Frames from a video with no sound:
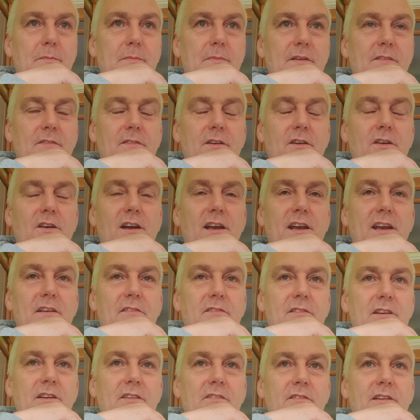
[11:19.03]
I forgot
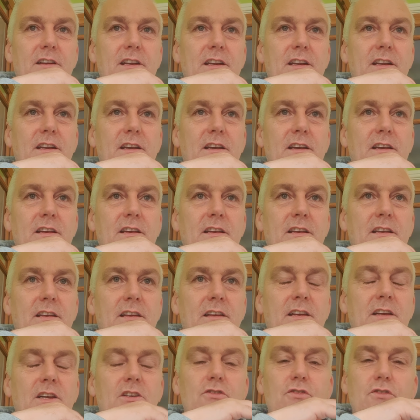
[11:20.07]
area in there,
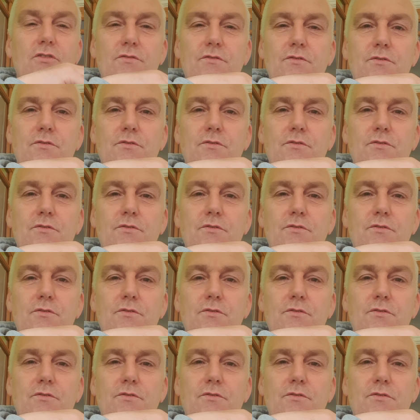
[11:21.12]
just